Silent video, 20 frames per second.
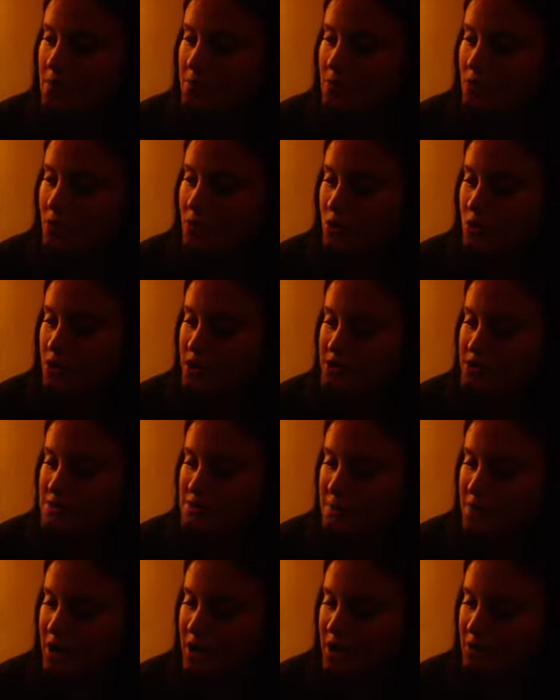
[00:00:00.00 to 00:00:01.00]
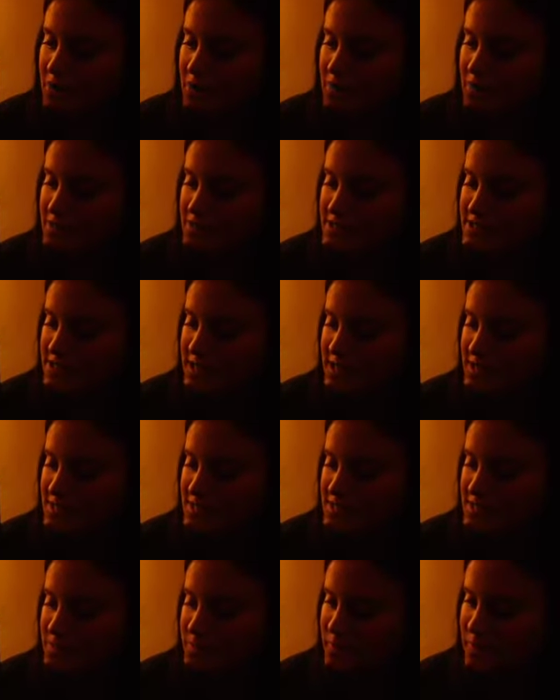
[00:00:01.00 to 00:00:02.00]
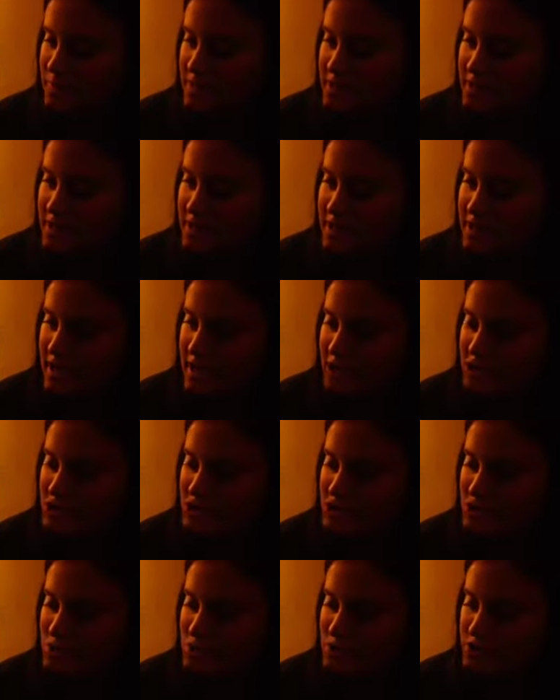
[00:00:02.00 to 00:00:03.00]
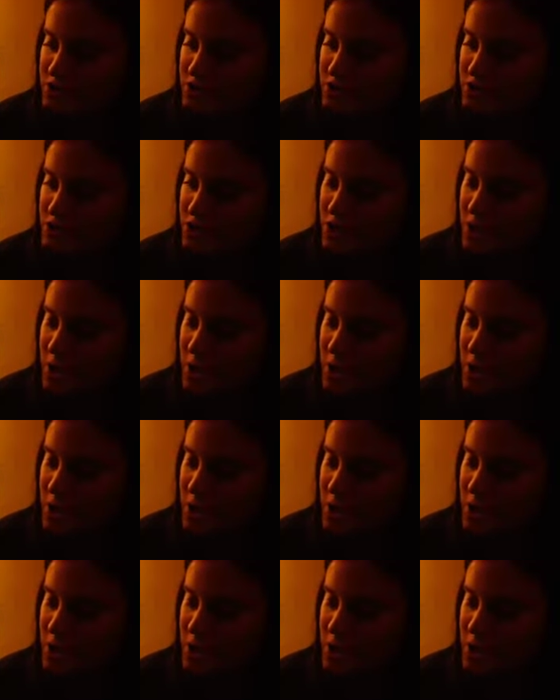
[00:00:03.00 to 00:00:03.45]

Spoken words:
Corner's motto emphasizes building connections with